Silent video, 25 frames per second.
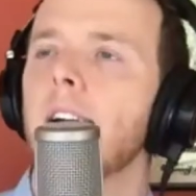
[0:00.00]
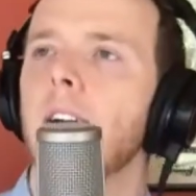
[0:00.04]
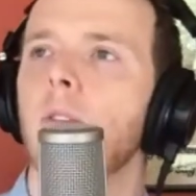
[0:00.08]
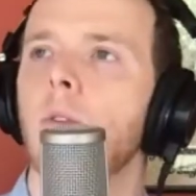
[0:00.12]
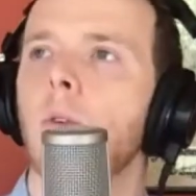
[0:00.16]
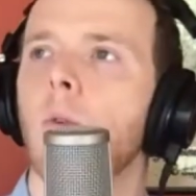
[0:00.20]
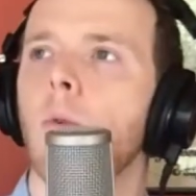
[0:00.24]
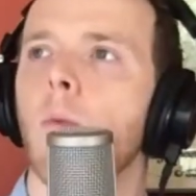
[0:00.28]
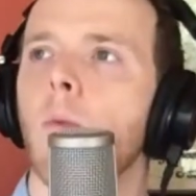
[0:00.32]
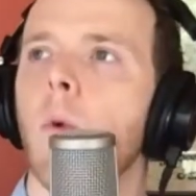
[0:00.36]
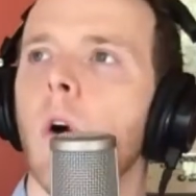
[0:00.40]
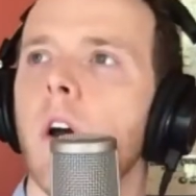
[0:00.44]

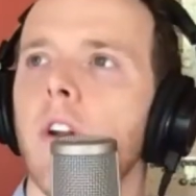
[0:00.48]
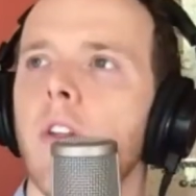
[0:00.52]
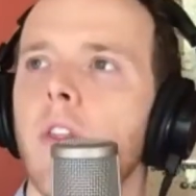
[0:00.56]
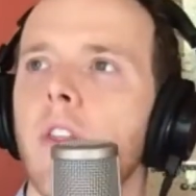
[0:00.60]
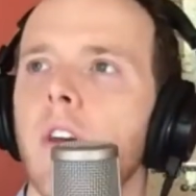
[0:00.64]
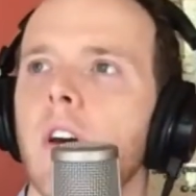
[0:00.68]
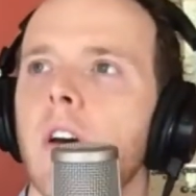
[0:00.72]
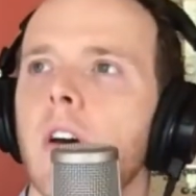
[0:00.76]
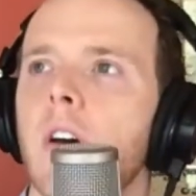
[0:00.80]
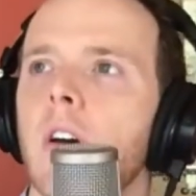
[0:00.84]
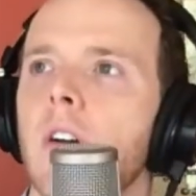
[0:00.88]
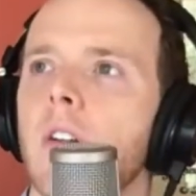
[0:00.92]
what are
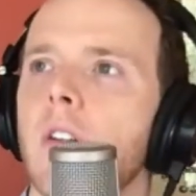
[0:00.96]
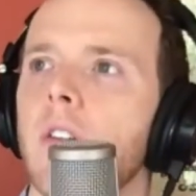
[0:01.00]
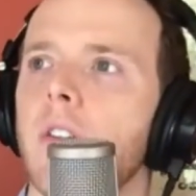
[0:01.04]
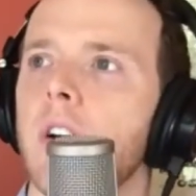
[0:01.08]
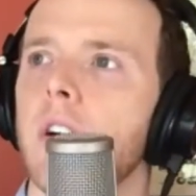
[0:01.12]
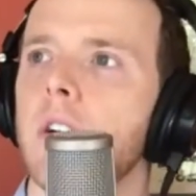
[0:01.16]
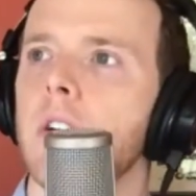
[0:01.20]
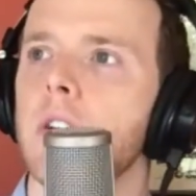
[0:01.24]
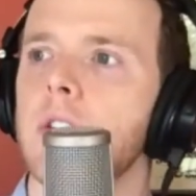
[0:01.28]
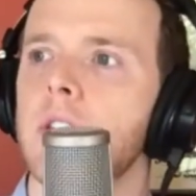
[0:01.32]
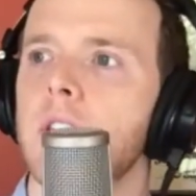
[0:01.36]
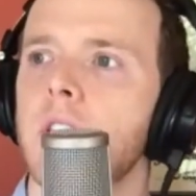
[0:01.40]

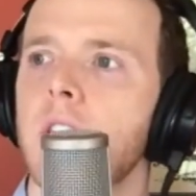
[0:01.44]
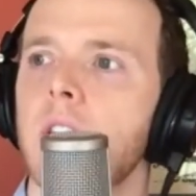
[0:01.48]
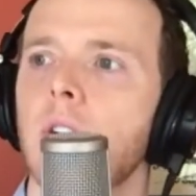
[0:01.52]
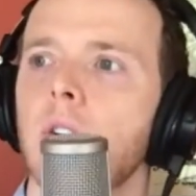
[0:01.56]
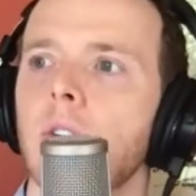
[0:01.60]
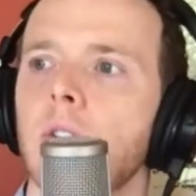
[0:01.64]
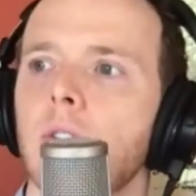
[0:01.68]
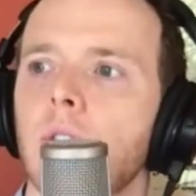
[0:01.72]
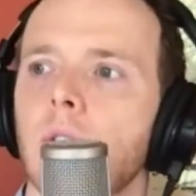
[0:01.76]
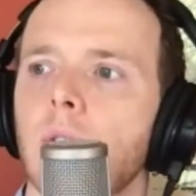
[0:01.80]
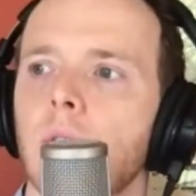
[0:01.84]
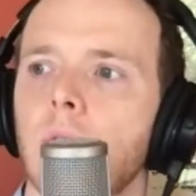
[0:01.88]
the
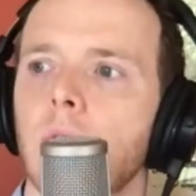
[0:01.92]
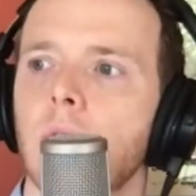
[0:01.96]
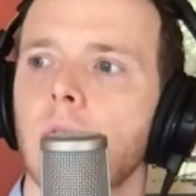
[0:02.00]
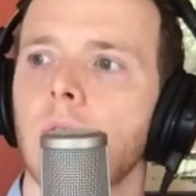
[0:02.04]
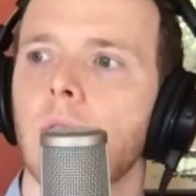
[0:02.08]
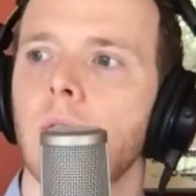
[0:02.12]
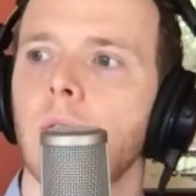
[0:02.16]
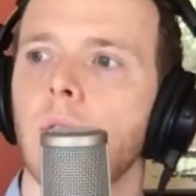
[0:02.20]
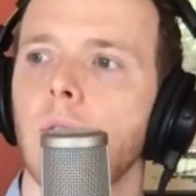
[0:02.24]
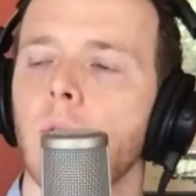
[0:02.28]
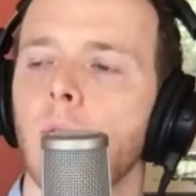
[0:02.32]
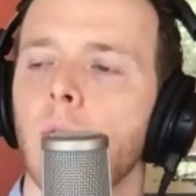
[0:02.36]
skills or
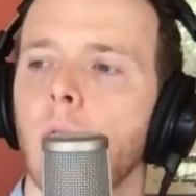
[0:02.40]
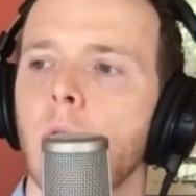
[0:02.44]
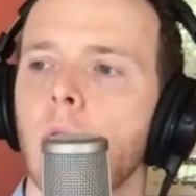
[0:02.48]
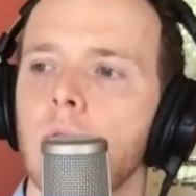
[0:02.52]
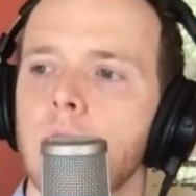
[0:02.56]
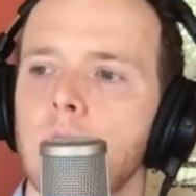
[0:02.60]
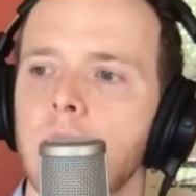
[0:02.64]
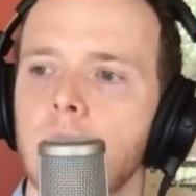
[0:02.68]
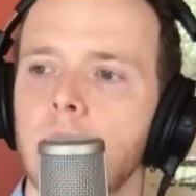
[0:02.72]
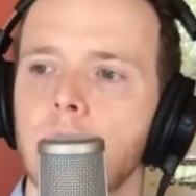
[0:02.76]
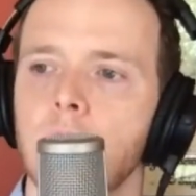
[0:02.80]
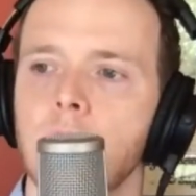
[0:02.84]
roles
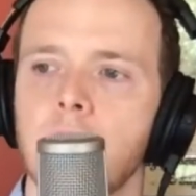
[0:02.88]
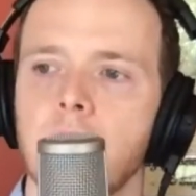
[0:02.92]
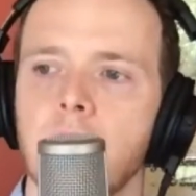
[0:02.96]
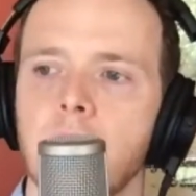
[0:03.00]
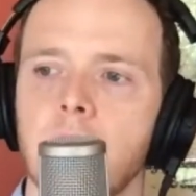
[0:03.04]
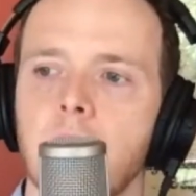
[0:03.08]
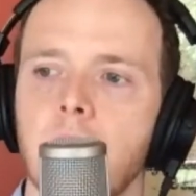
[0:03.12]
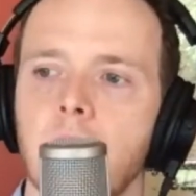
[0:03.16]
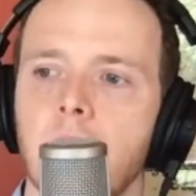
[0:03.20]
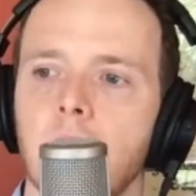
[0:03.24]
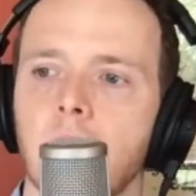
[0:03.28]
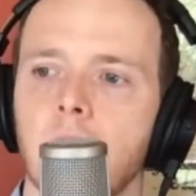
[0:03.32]
that you see,
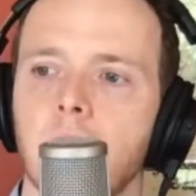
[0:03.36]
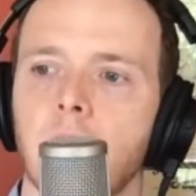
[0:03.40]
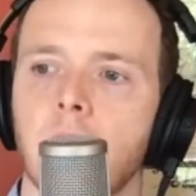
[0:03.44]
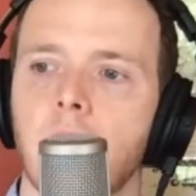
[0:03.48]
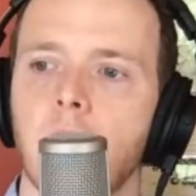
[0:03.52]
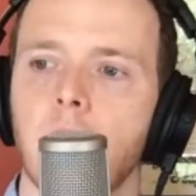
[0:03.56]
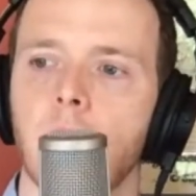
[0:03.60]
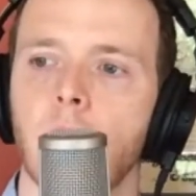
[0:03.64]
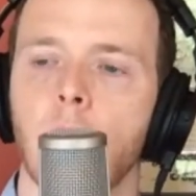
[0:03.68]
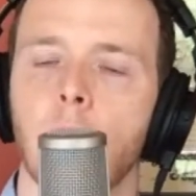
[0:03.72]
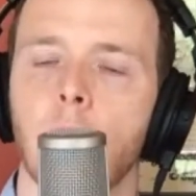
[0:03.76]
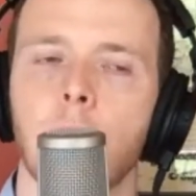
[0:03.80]
Doug,
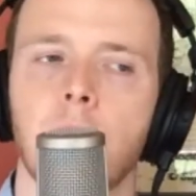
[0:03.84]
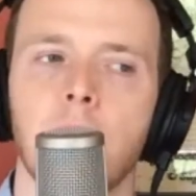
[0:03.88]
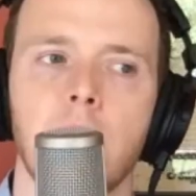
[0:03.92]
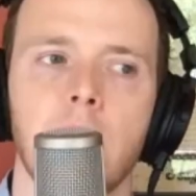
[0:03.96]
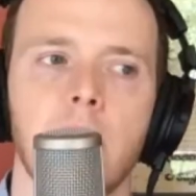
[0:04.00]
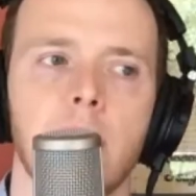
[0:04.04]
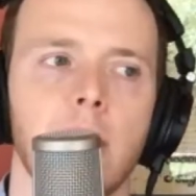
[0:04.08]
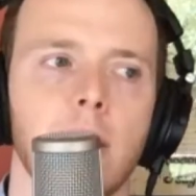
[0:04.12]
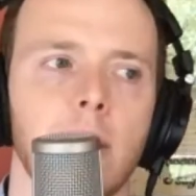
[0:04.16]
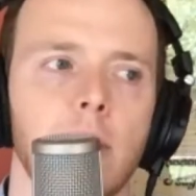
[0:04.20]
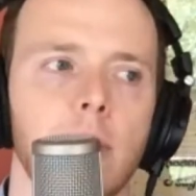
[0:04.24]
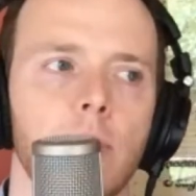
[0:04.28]
that will
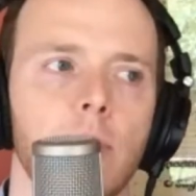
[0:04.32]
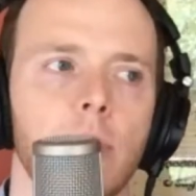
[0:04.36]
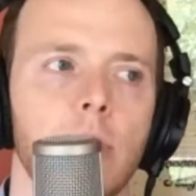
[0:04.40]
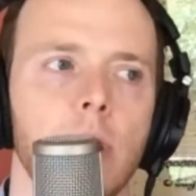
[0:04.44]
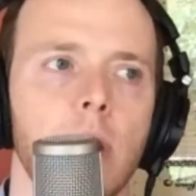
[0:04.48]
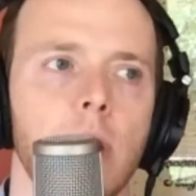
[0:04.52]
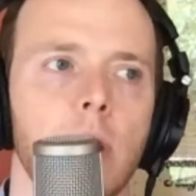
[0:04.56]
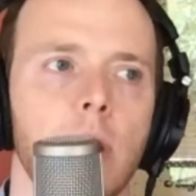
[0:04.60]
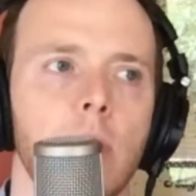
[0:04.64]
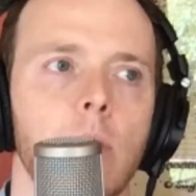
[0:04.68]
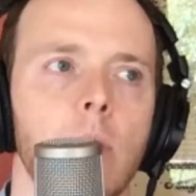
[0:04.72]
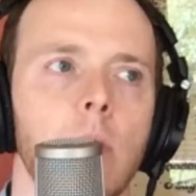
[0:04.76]
be,
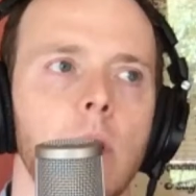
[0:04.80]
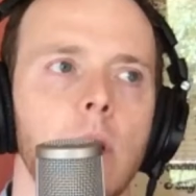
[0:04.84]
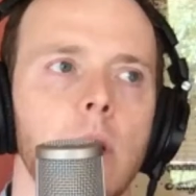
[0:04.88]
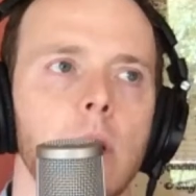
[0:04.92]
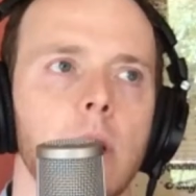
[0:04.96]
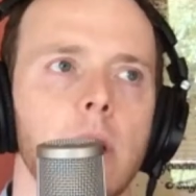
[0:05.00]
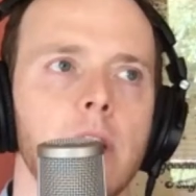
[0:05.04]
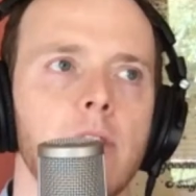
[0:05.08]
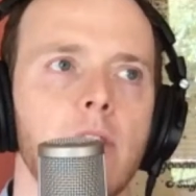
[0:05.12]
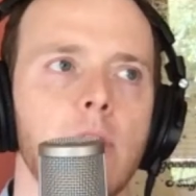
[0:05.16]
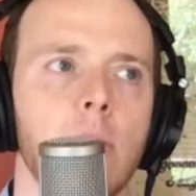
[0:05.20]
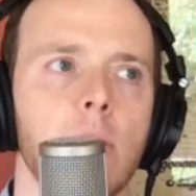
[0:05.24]

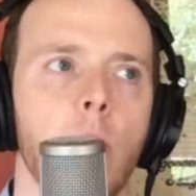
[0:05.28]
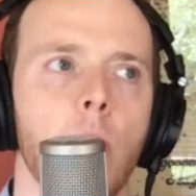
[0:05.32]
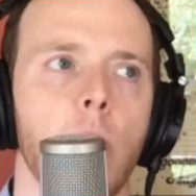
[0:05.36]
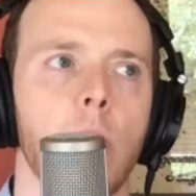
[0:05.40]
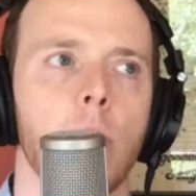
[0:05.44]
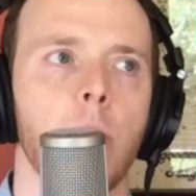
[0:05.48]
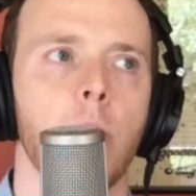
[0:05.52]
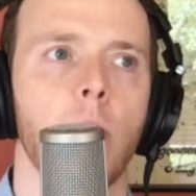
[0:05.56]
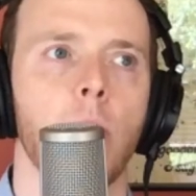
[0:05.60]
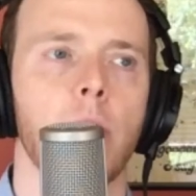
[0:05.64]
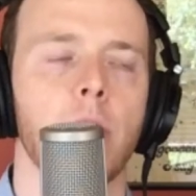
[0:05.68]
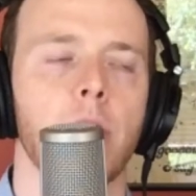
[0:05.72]
even more
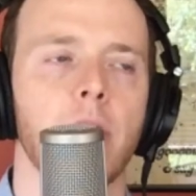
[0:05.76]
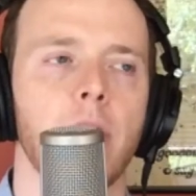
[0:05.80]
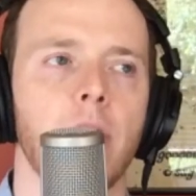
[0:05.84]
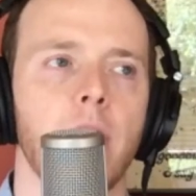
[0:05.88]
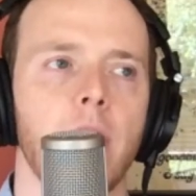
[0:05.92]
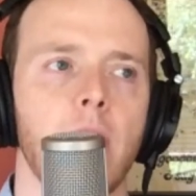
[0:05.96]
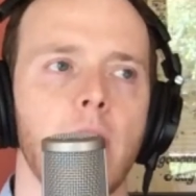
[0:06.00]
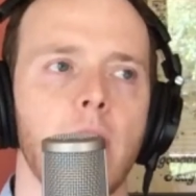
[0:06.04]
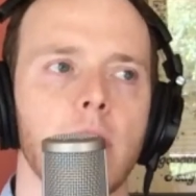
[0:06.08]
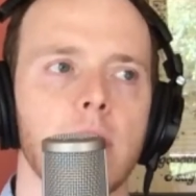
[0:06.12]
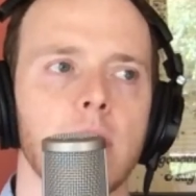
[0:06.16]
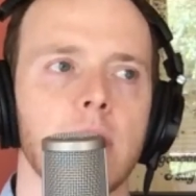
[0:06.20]
important than they
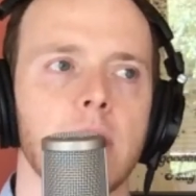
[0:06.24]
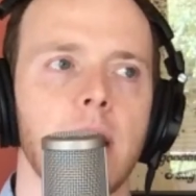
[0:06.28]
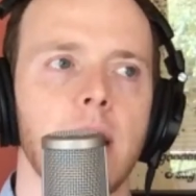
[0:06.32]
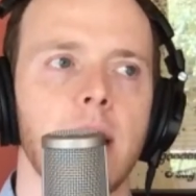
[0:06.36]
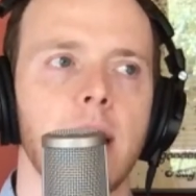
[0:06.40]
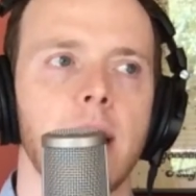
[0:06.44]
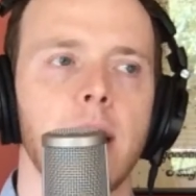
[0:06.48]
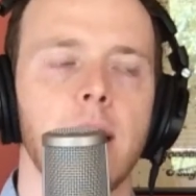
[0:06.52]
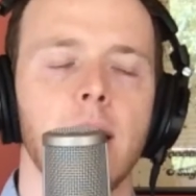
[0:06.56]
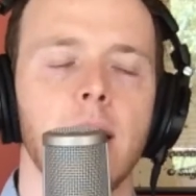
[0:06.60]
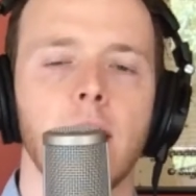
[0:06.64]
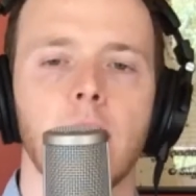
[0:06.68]
are
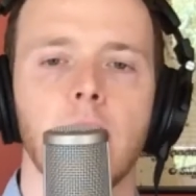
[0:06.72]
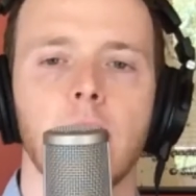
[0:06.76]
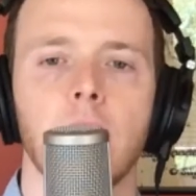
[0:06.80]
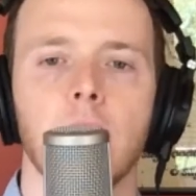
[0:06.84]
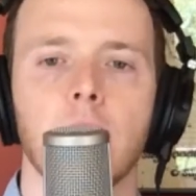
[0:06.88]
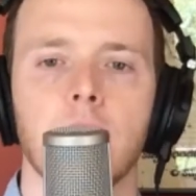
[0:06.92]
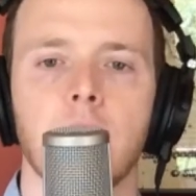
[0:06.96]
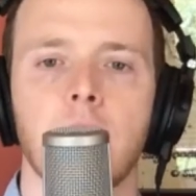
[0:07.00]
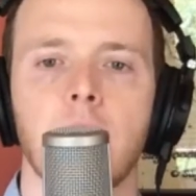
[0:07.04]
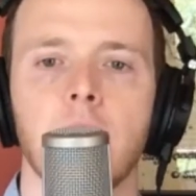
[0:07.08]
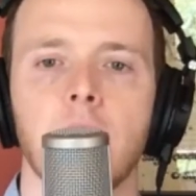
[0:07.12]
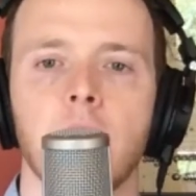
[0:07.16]
today,
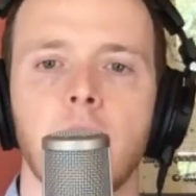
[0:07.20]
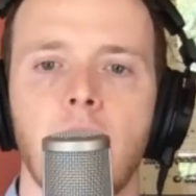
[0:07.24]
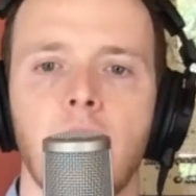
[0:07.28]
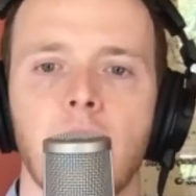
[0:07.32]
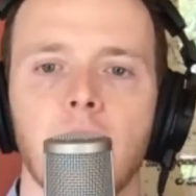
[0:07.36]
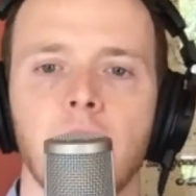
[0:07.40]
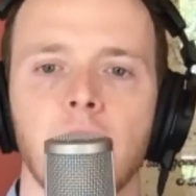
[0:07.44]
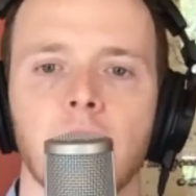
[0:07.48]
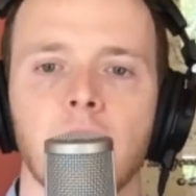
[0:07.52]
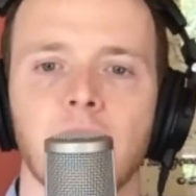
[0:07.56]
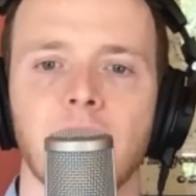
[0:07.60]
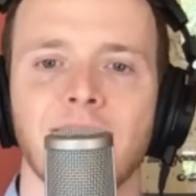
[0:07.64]
let's say in
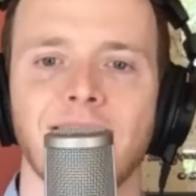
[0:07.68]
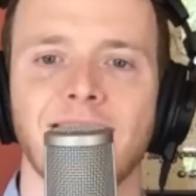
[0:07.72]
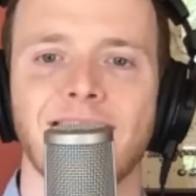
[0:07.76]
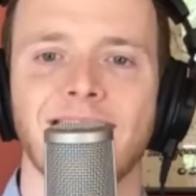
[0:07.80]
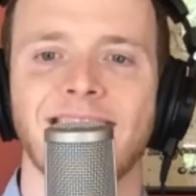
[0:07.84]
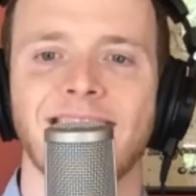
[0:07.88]
5 years?